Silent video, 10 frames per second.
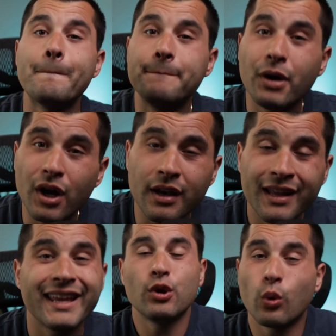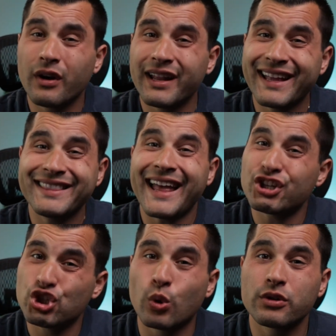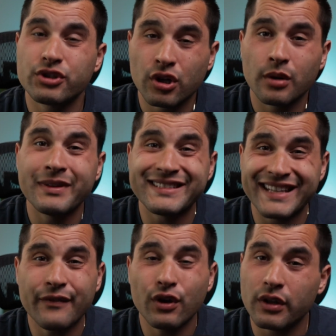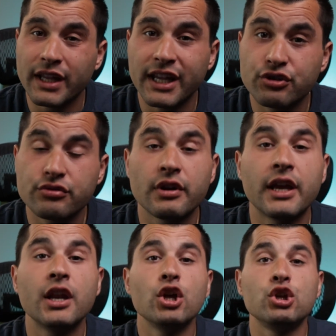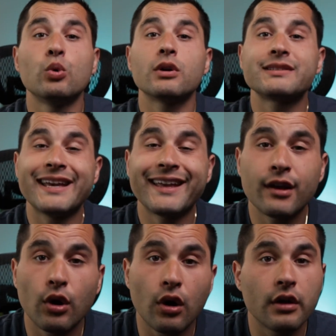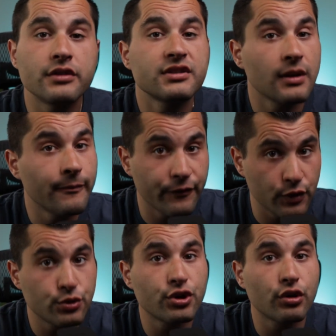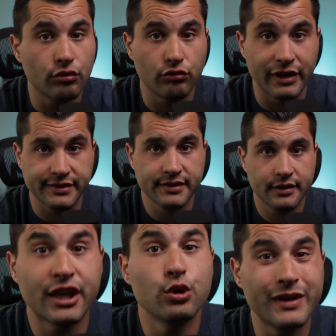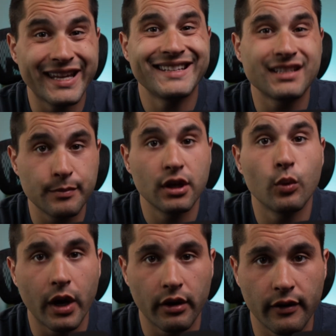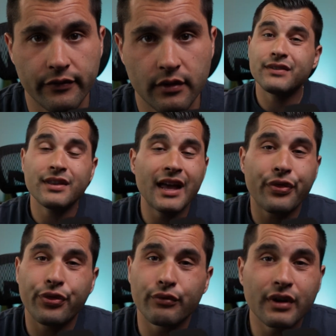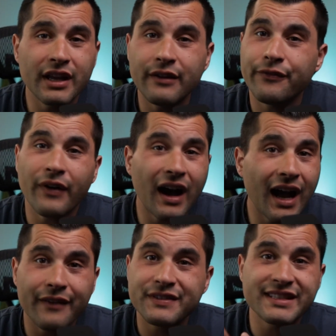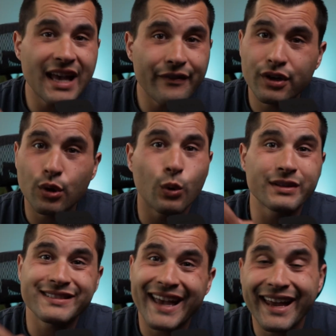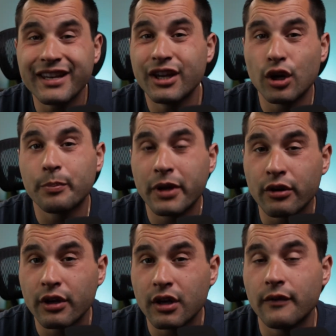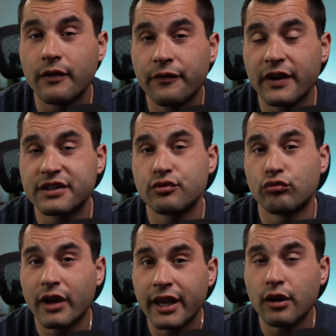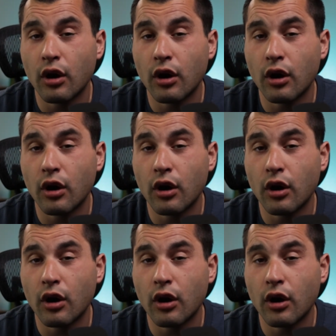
but in order to get that short-term saving on the interest rate, you are taking on some future risk that you need to be aware of. After that 3, 5, 7, or 10-year period of a fixed rate